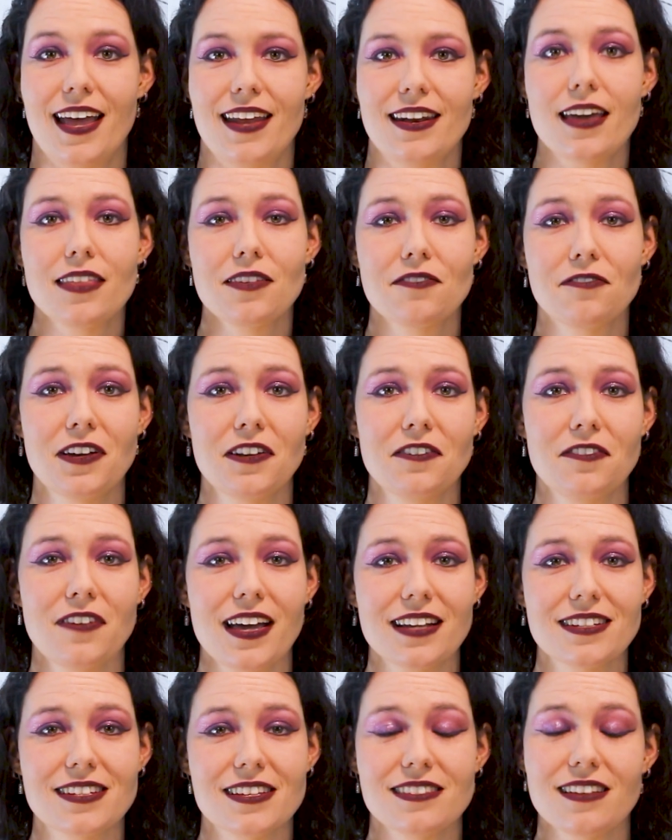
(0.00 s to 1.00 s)
Another fun
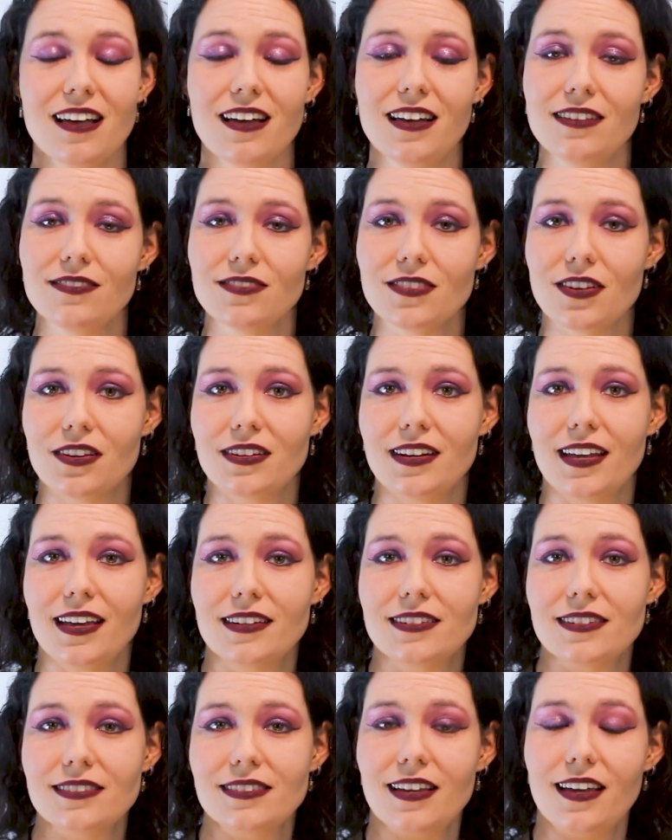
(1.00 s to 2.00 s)
fact is I've known
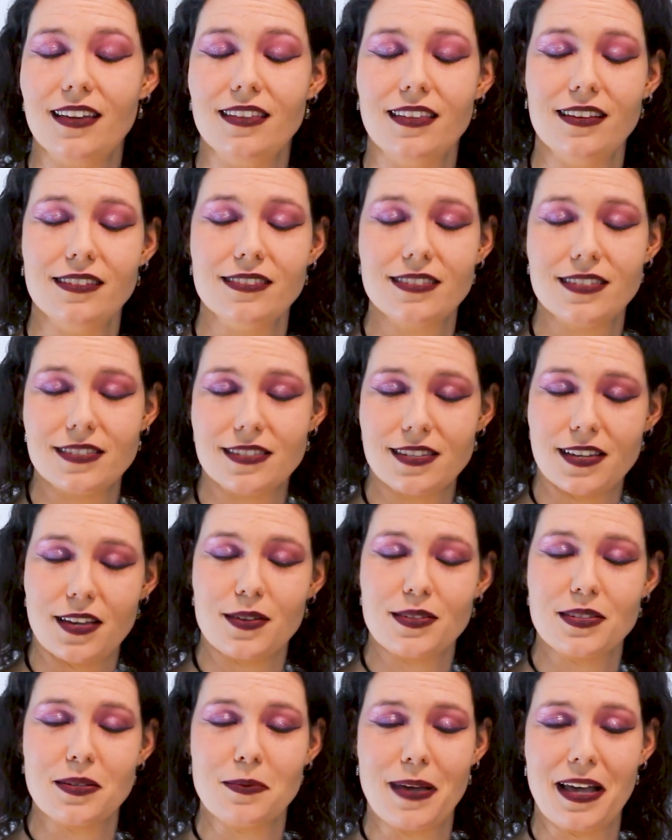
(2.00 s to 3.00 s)
how to say that since I
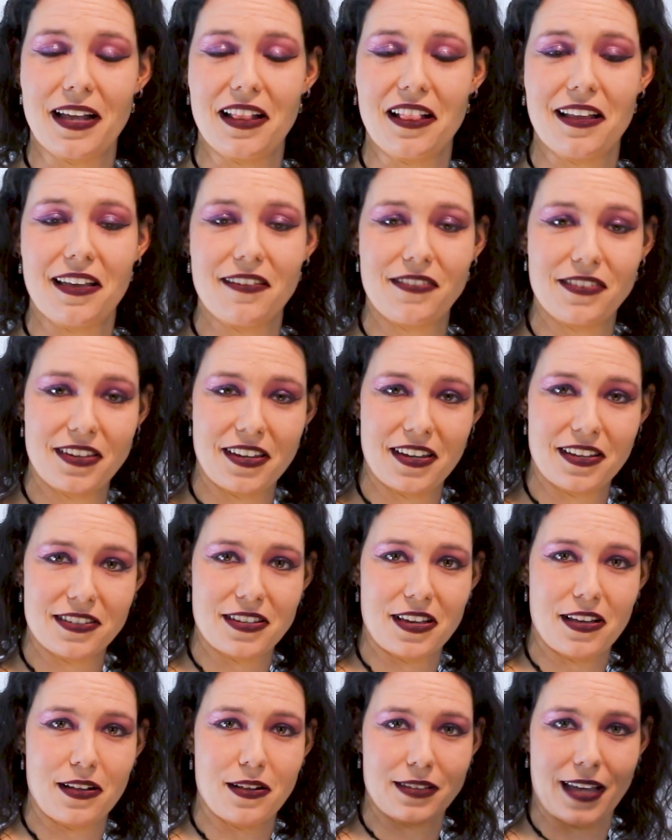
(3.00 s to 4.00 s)
was about 11 years
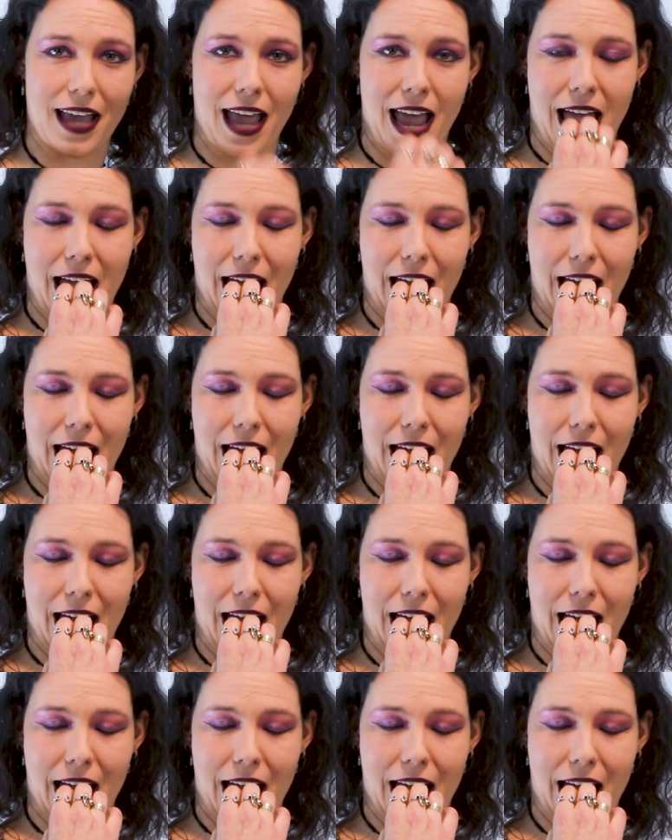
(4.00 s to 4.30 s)
old.